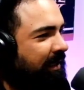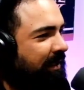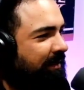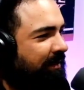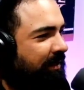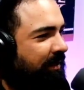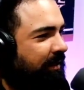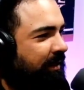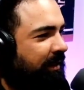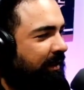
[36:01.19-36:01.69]

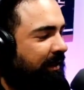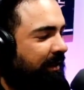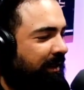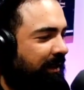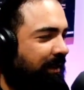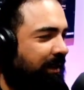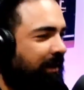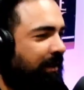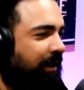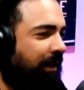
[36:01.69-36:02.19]
He's very
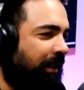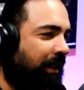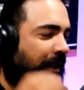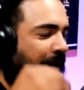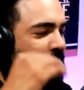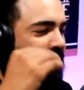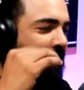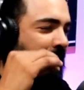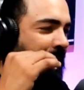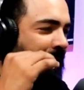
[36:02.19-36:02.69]

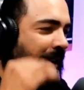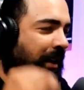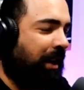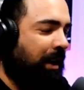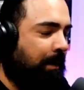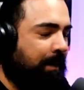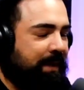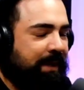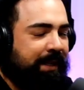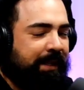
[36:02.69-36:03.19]

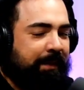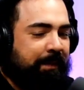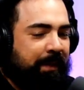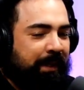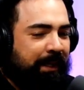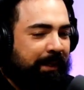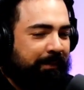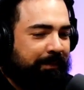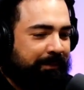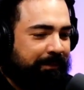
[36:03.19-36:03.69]
uppity,
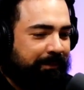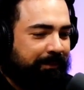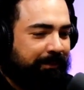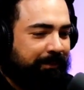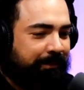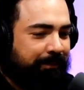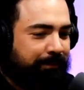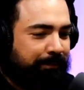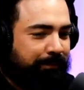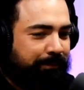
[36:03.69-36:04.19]
but
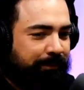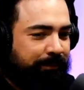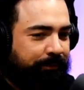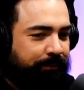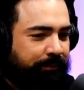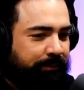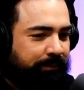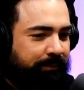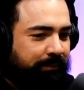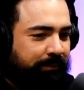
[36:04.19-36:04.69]

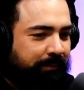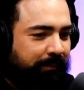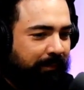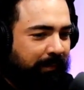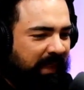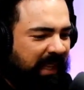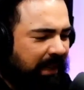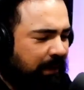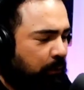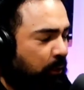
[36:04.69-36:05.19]

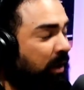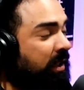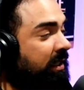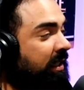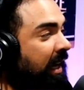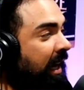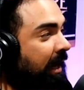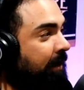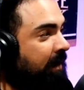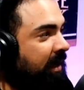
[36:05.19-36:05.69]

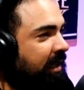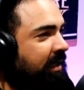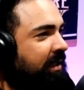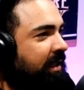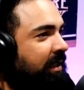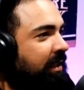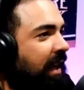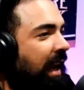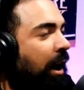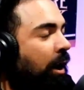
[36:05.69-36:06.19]
one time he
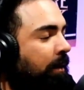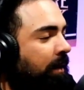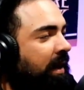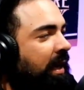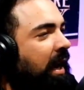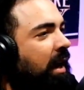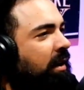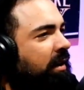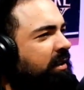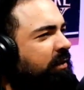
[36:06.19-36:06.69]
did help
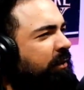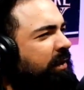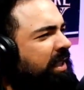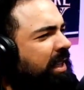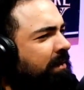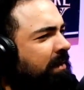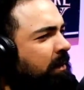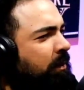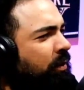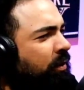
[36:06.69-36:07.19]
me out because
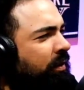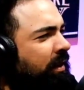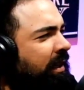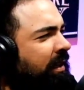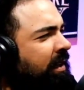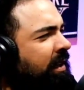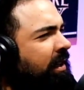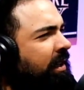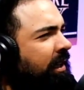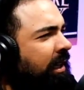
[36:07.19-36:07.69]
one time he
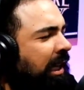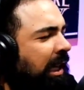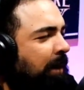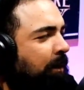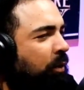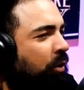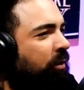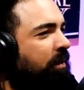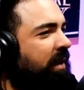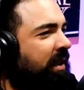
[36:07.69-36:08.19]

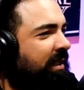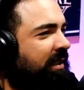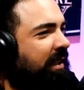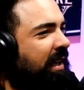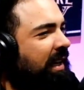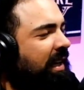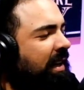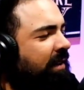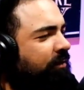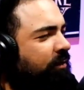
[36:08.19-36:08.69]
pulled me
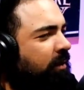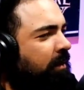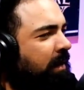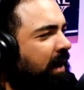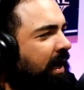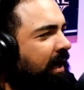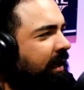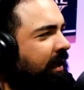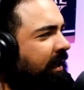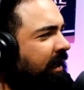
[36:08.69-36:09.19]
aside after a
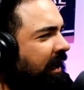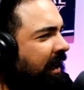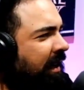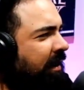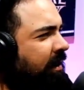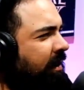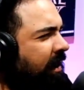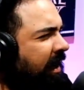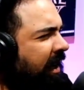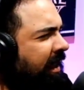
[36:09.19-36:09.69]
mic, and
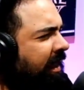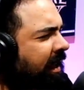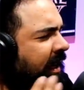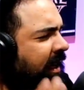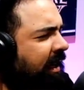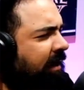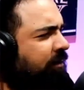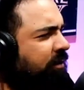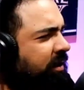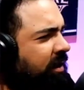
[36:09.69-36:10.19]
I
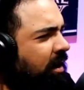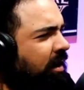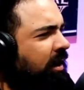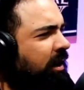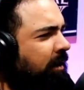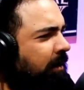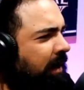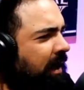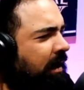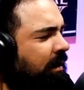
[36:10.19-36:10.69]
think I was
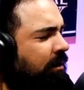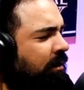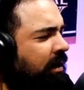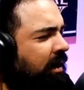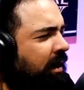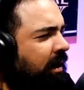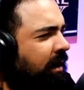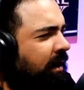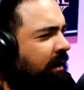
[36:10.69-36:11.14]
talking about